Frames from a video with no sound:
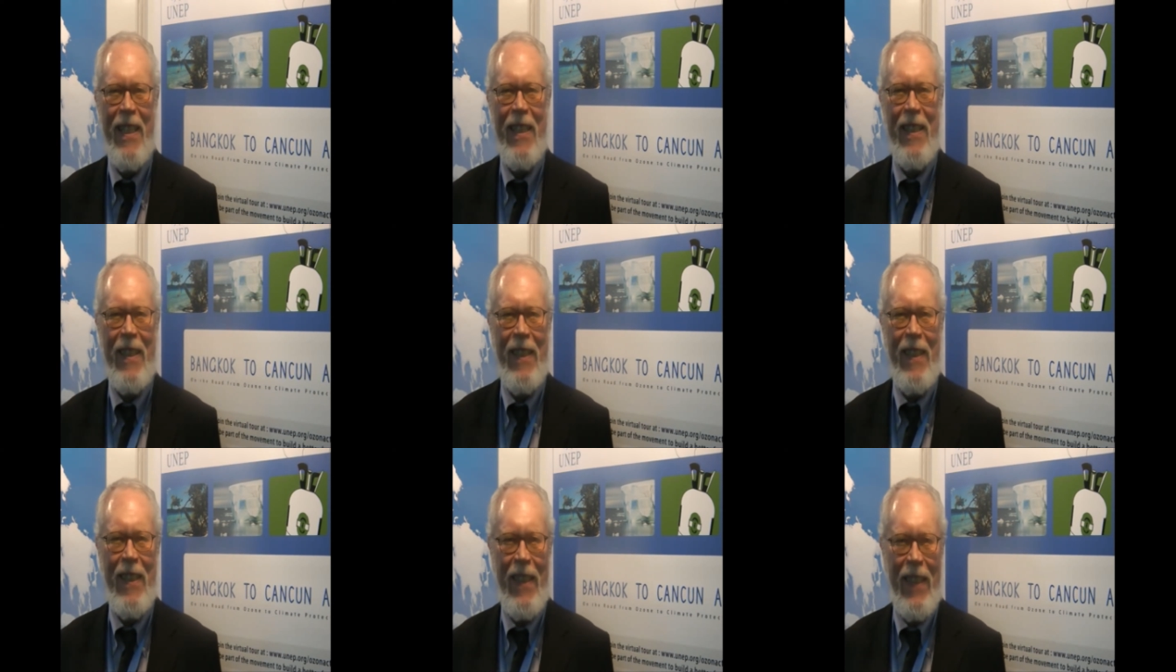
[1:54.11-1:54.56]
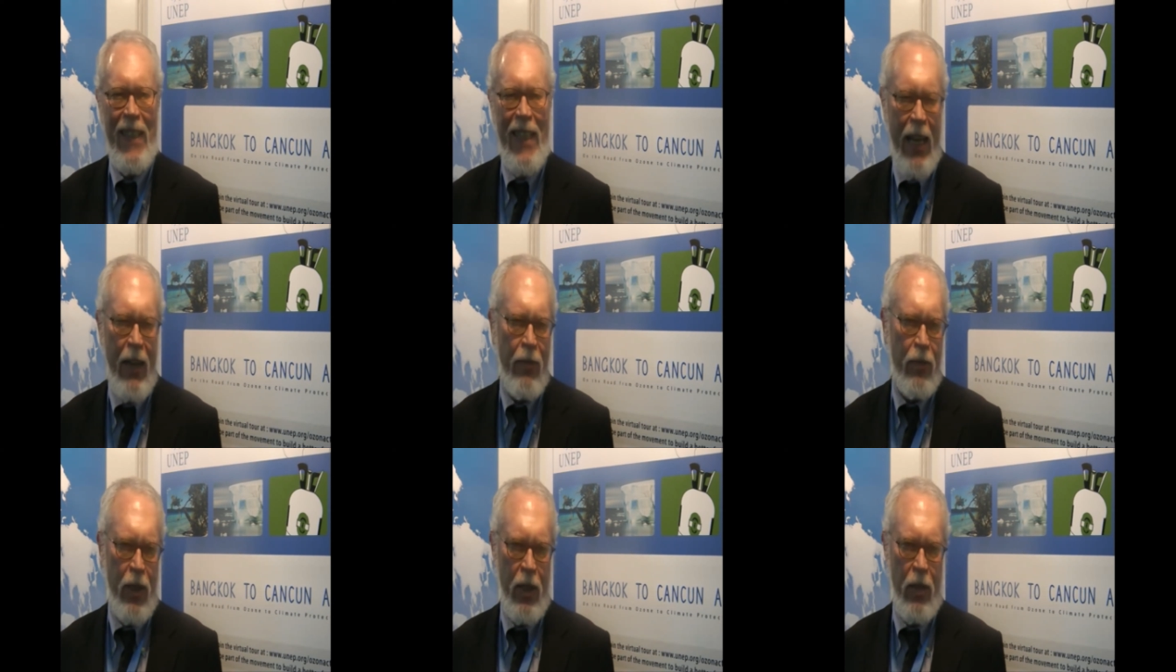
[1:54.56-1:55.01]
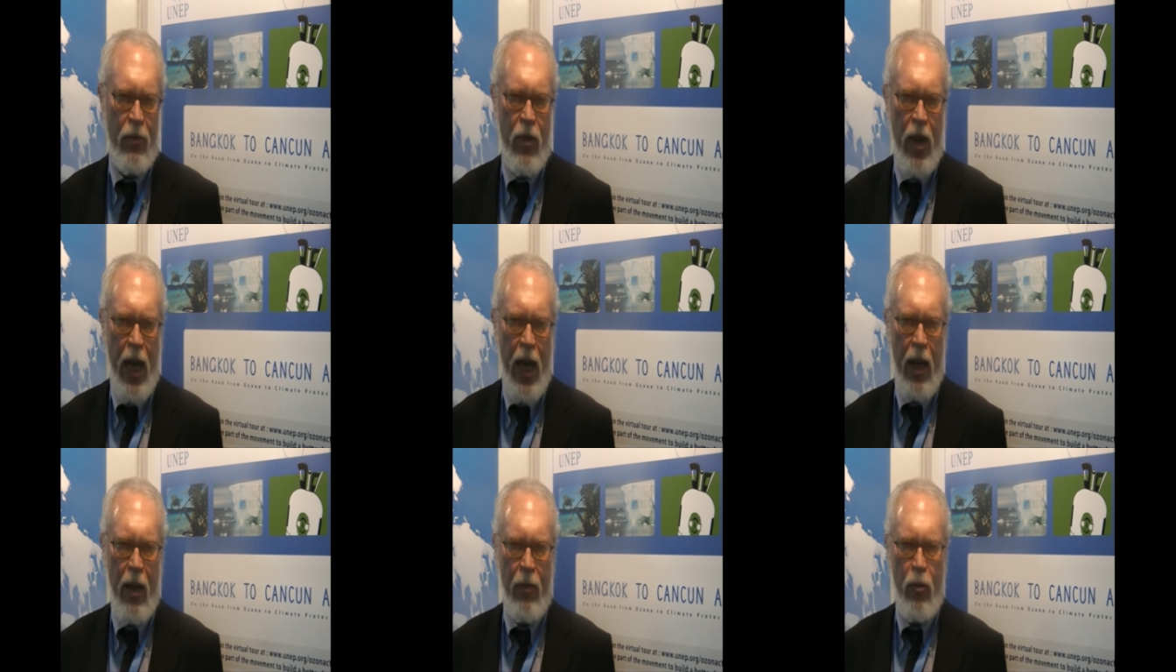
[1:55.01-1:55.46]
safety
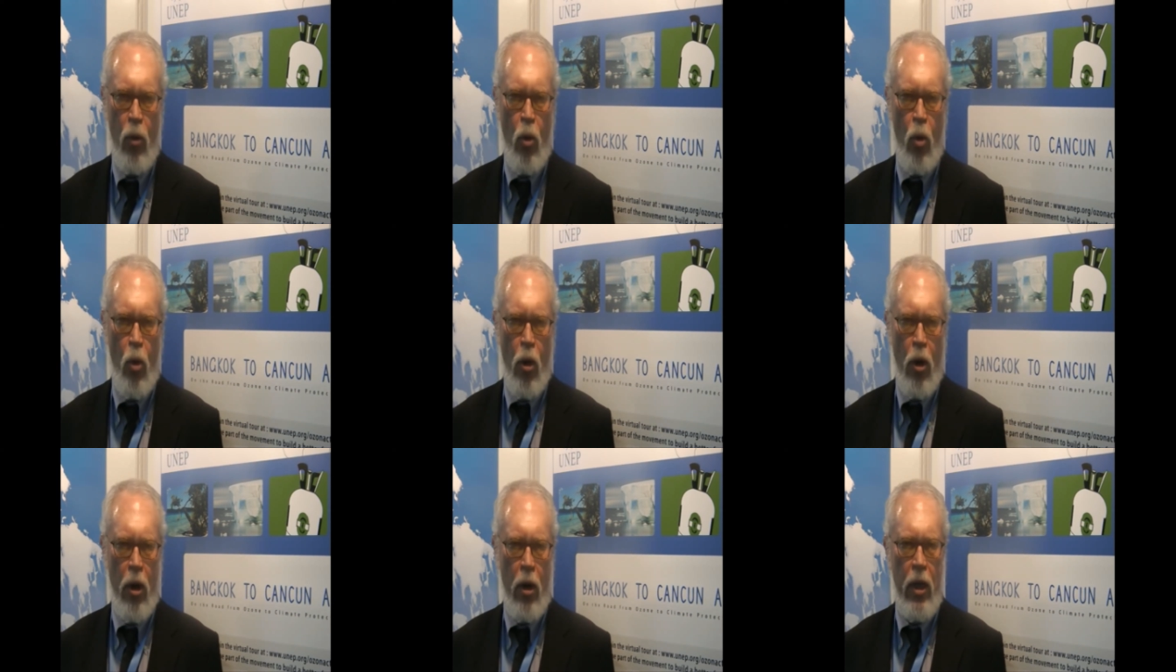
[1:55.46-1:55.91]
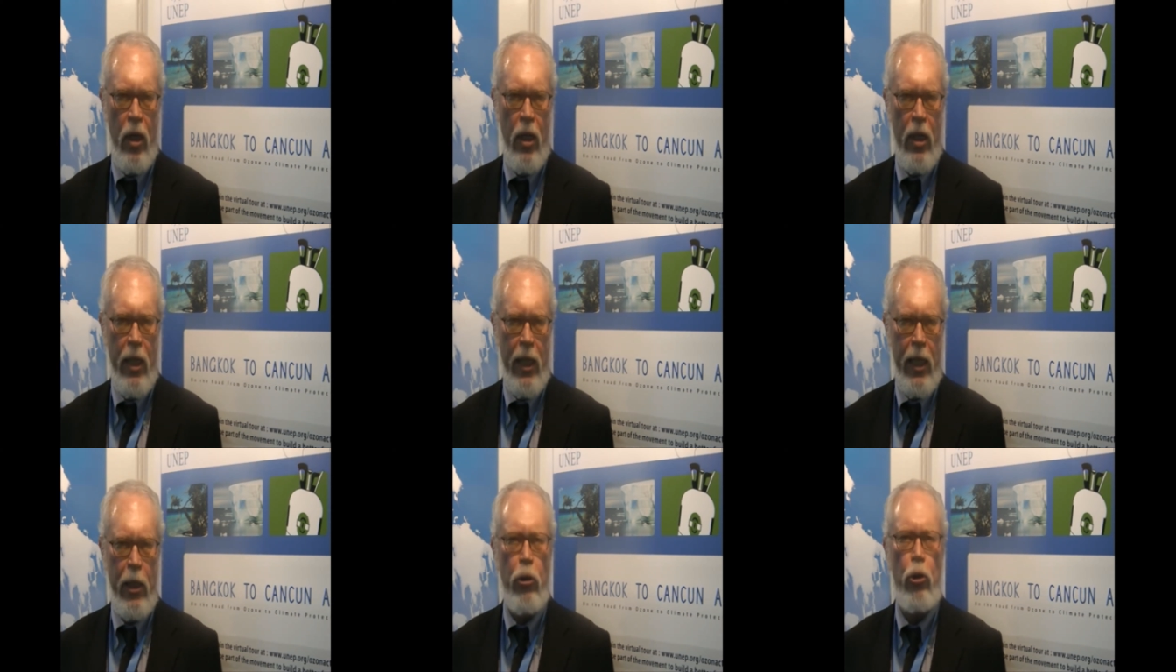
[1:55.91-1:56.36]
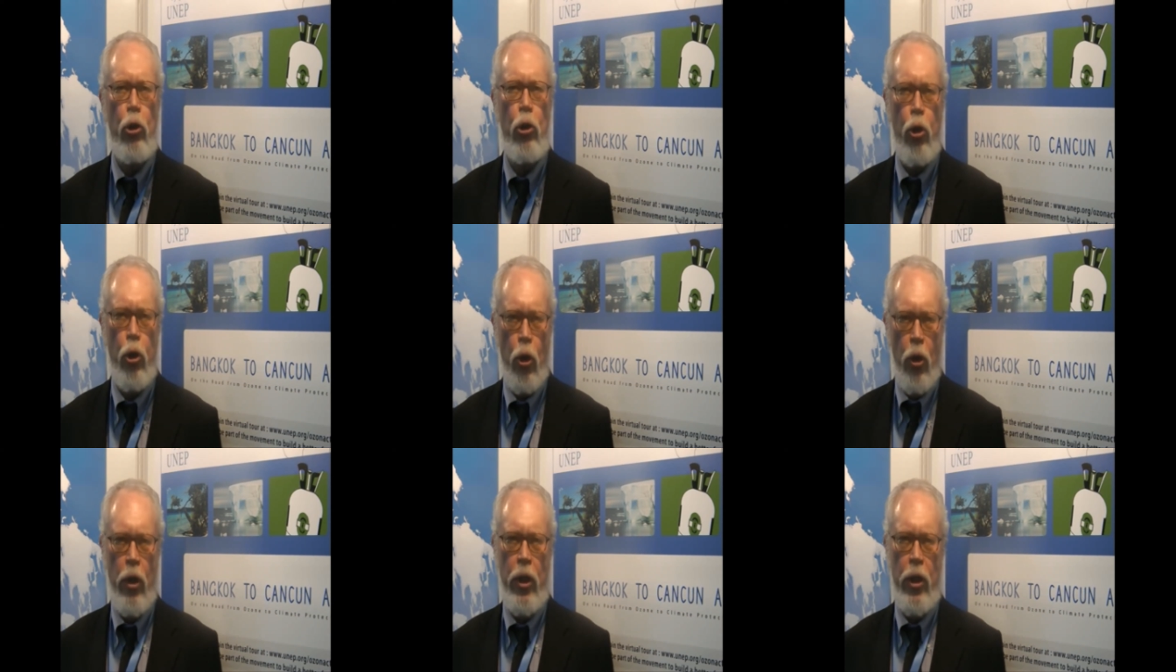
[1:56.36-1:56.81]
valve or
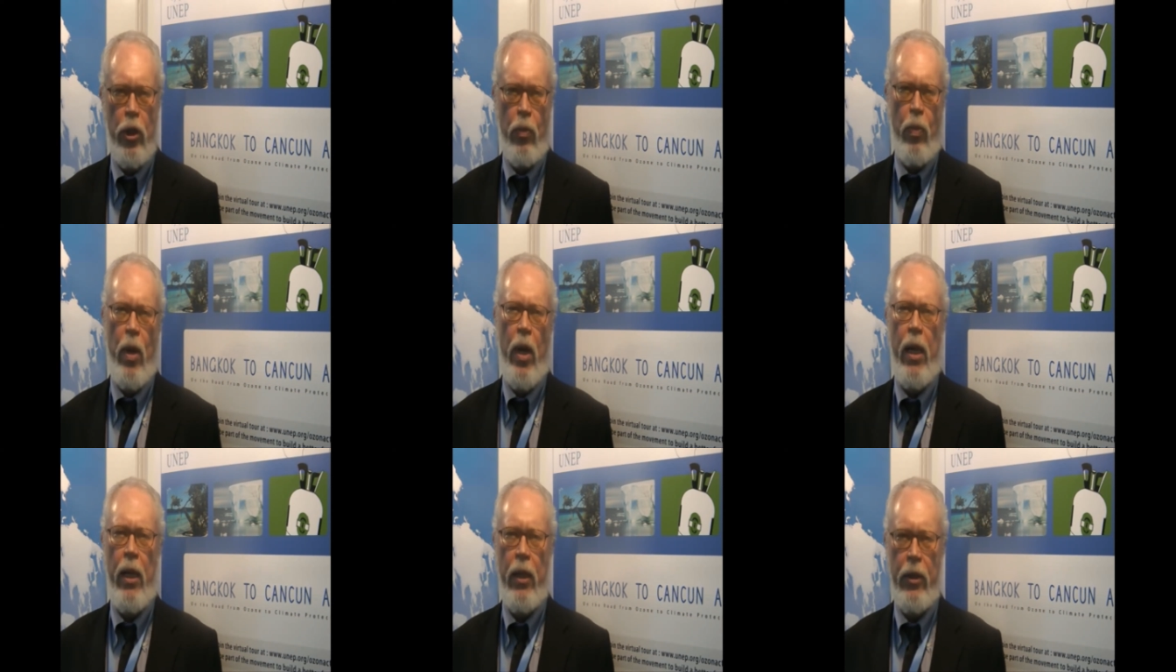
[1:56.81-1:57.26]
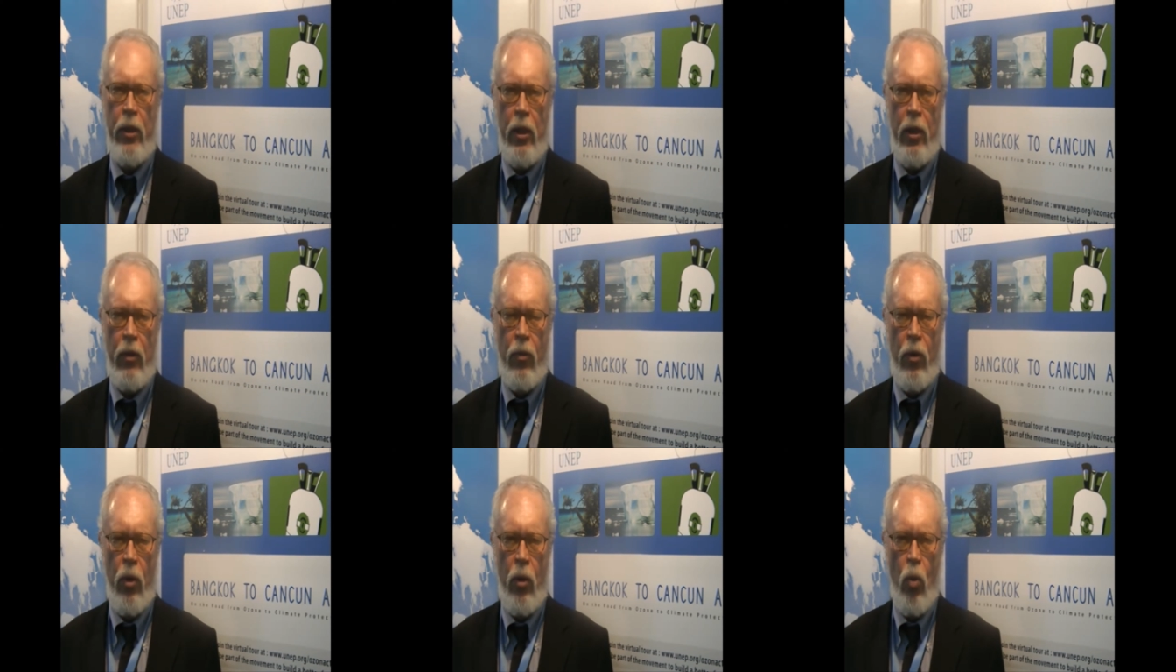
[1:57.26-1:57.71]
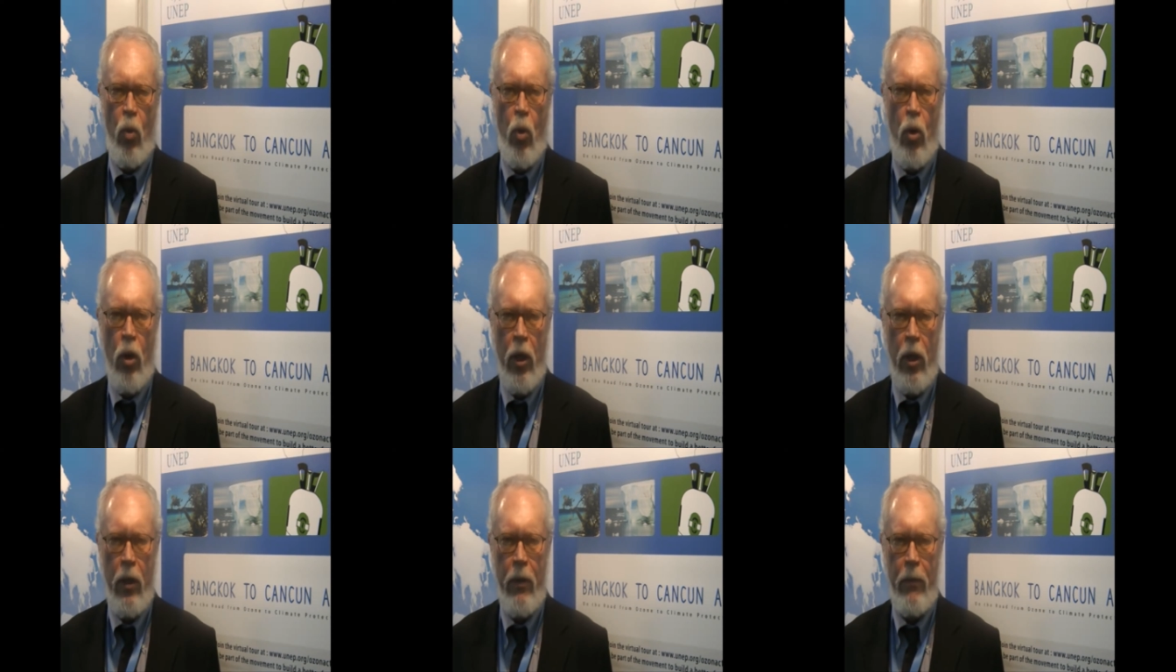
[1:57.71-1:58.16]
insurance policy for the
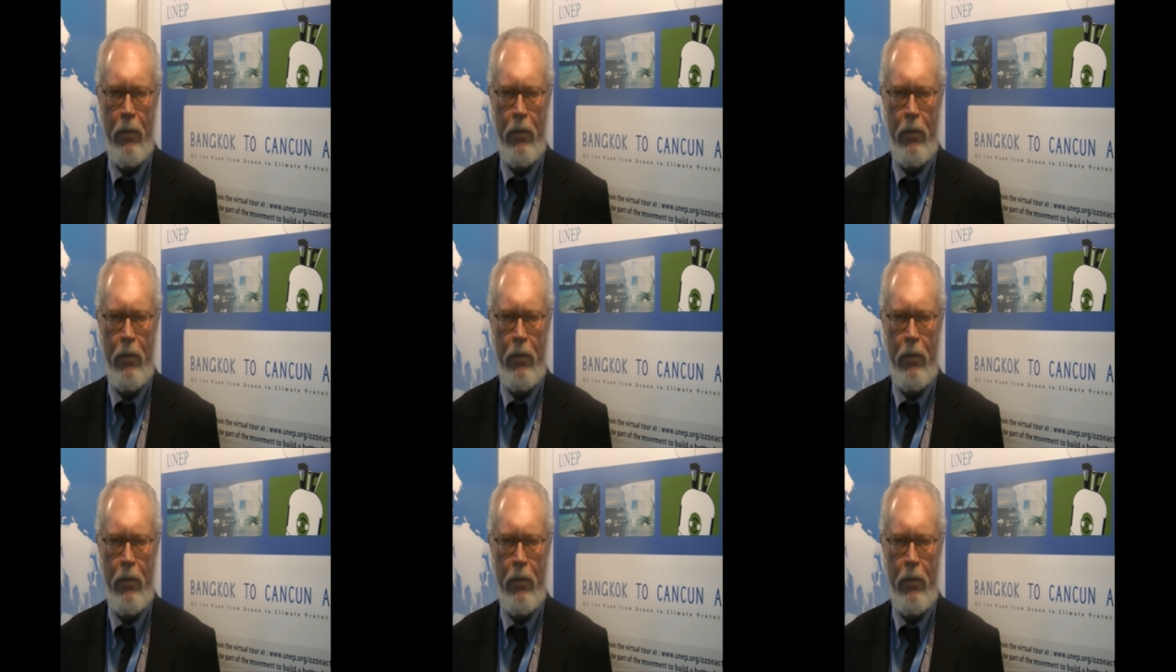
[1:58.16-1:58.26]
world.